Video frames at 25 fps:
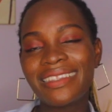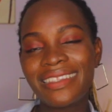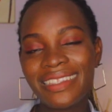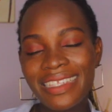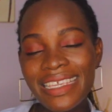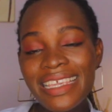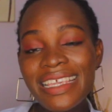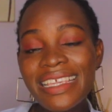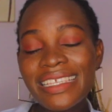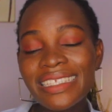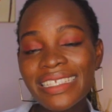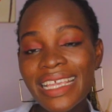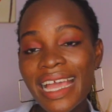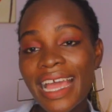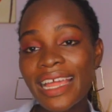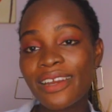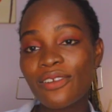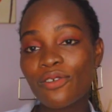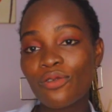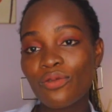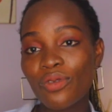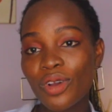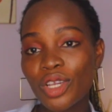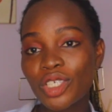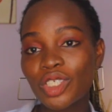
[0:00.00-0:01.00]
These are
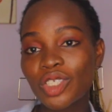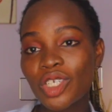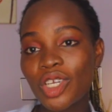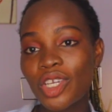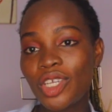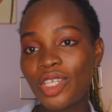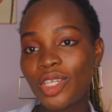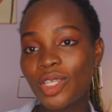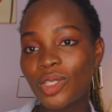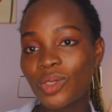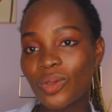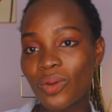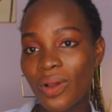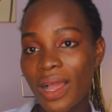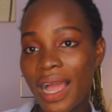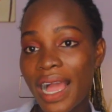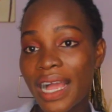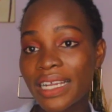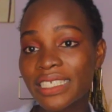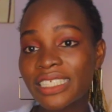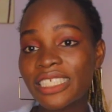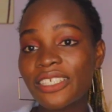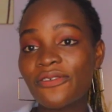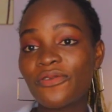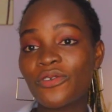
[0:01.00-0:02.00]
the questions you need to
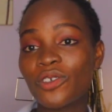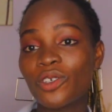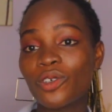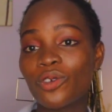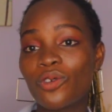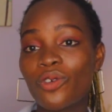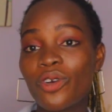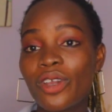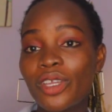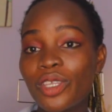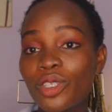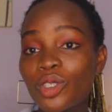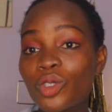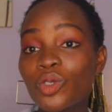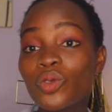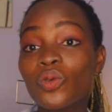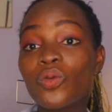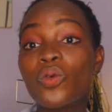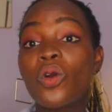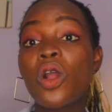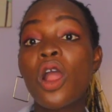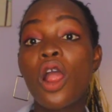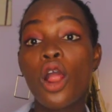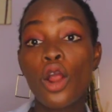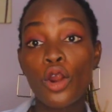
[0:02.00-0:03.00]
ask if you're going
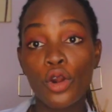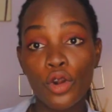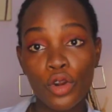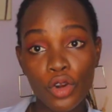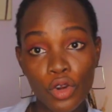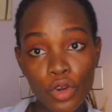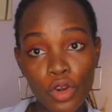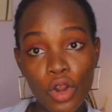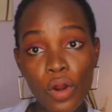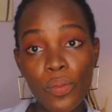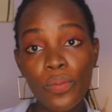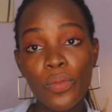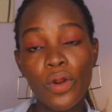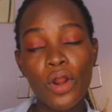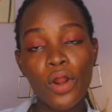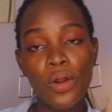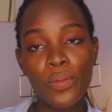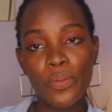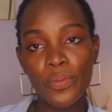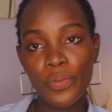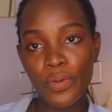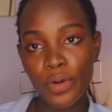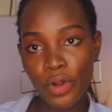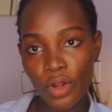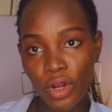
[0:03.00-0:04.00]
to crop
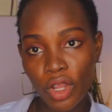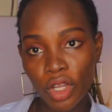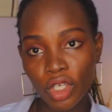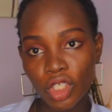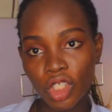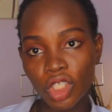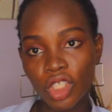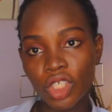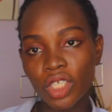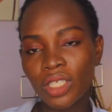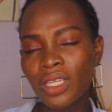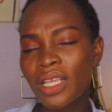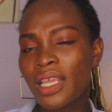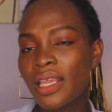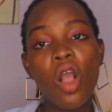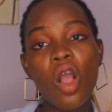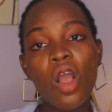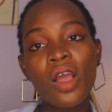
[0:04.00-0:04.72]
production.